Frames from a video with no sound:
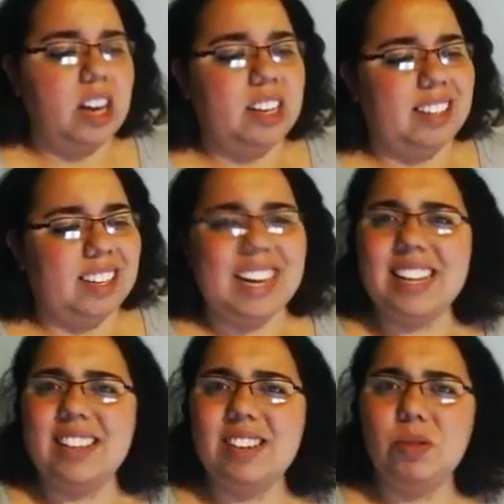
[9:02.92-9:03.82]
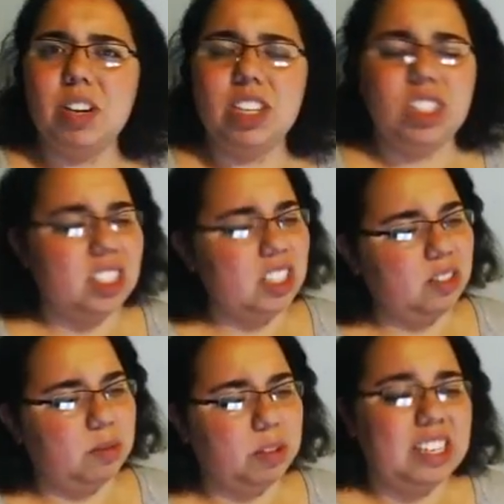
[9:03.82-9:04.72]
Did I get this question?
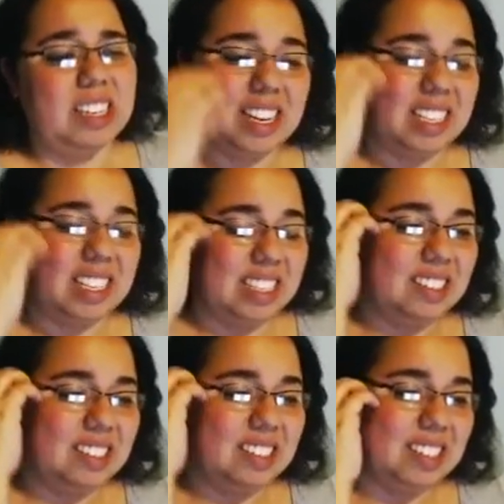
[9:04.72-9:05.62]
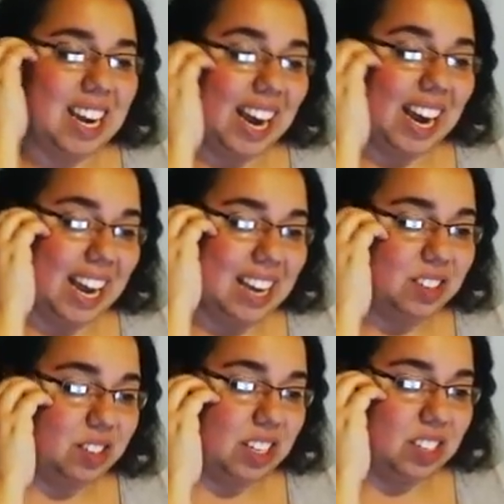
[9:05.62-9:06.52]
Well, it didn't say I
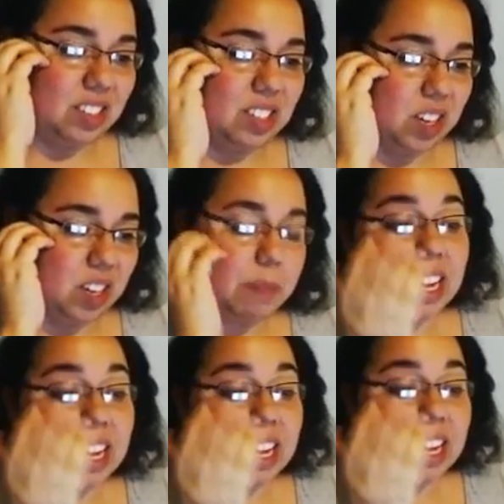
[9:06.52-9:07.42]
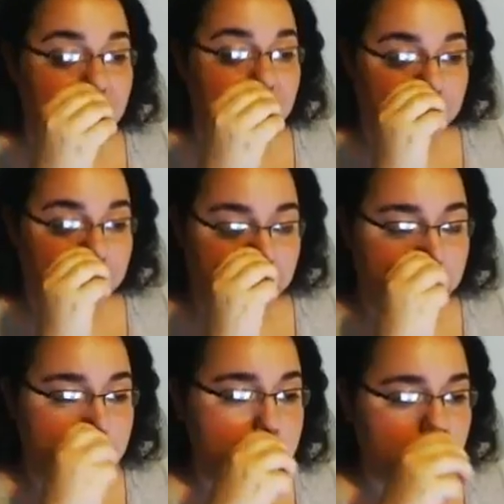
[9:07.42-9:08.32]
answered it, so I'm gonna answer it anyway.
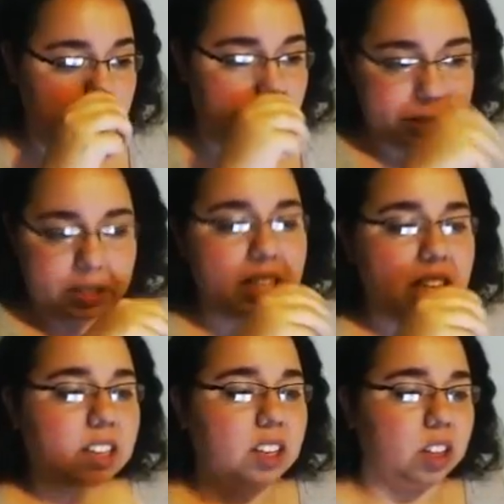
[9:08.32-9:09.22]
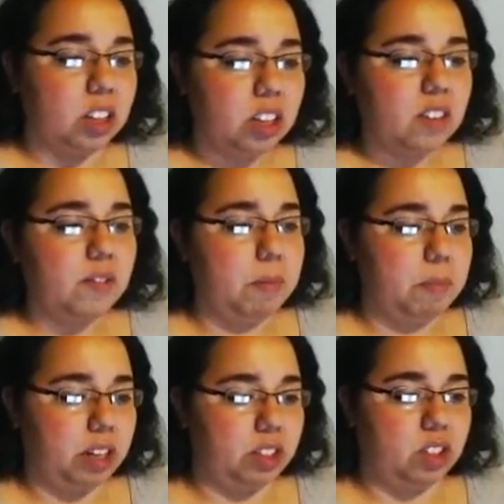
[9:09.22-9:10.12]
Suddenly got the look of a
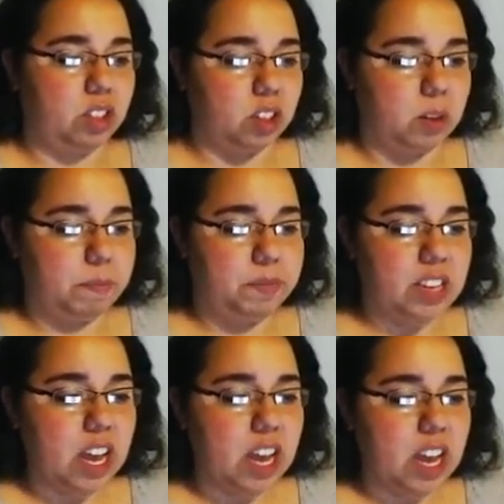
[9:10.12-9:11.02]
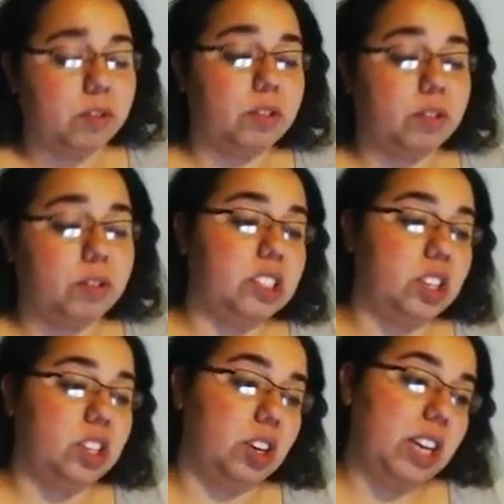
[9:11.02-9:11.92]
monster. Stay home for the rest
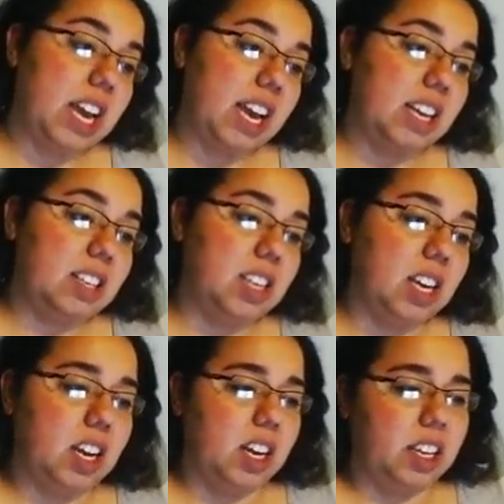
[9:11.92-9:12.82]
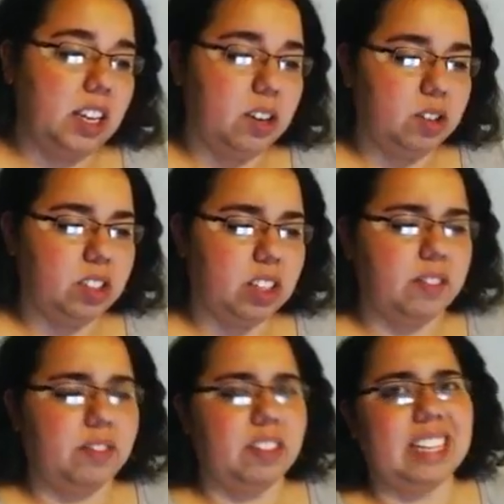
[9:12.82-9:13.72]
of your days. Kill yourself.
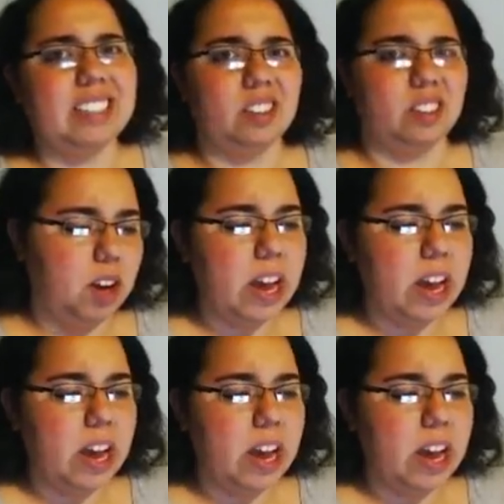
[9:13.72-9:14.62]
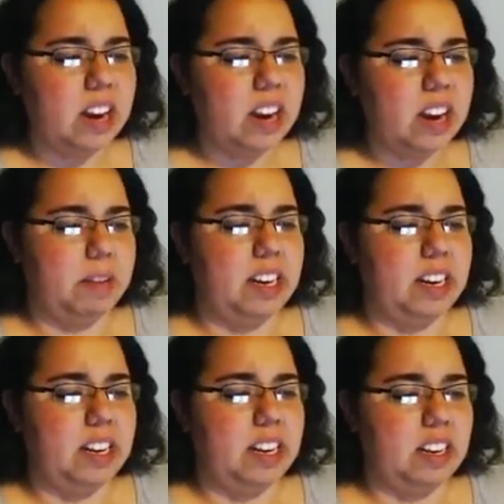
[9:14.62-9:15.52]
Oh, that's a little excessive. Wait a
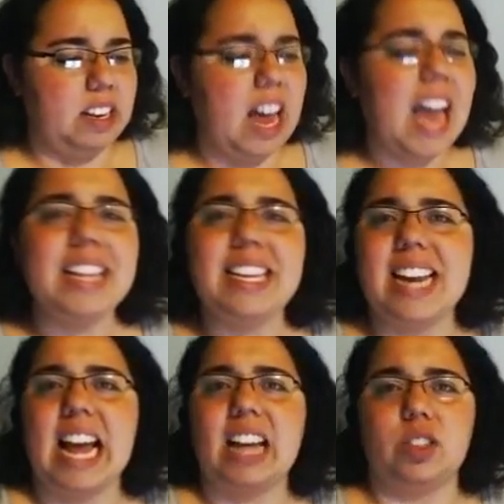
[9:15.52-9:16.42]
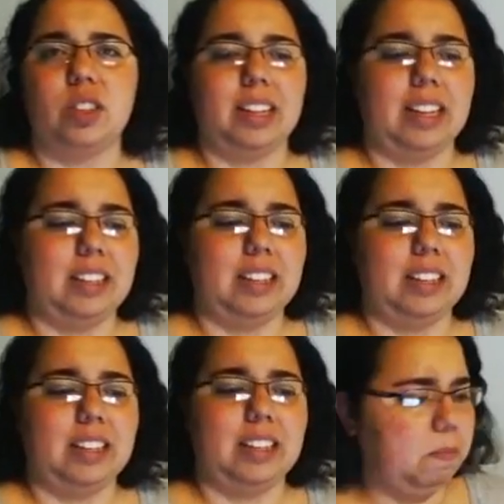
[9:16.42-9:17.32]
minute. I did answer
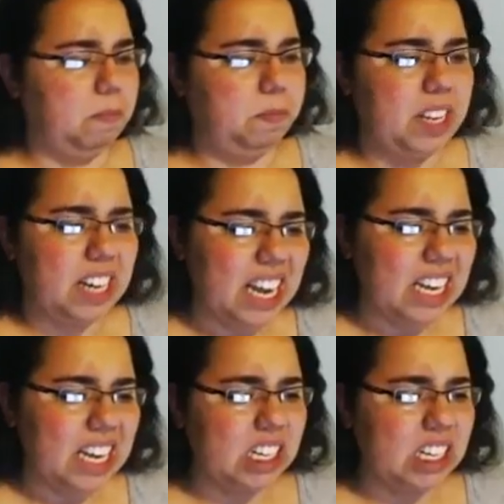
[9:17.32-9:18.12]
this. Did I?